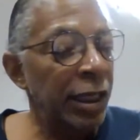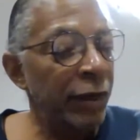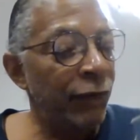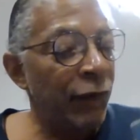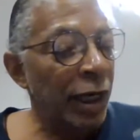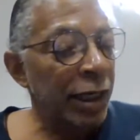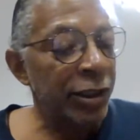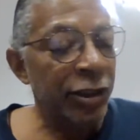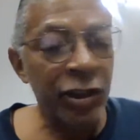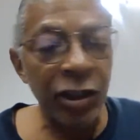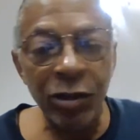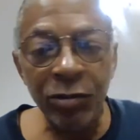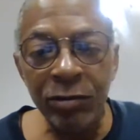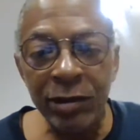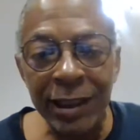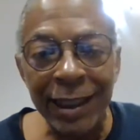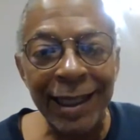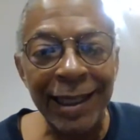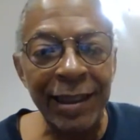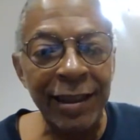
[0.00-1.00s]
If I
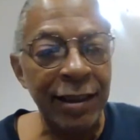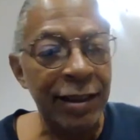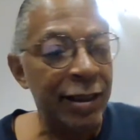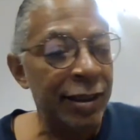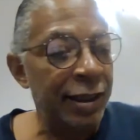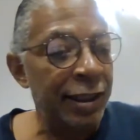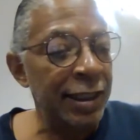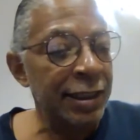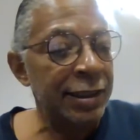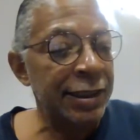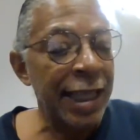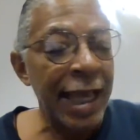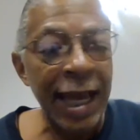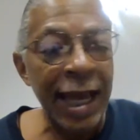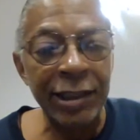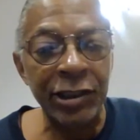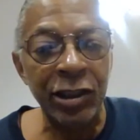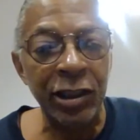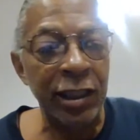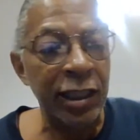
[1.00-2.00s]
don't take this
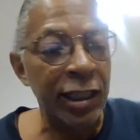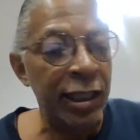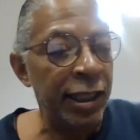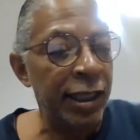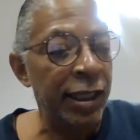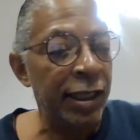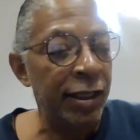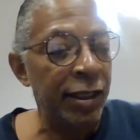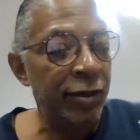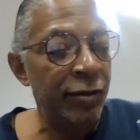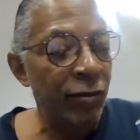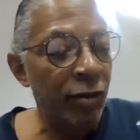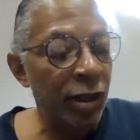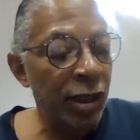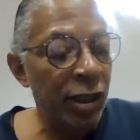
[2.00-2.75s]
hatchet in,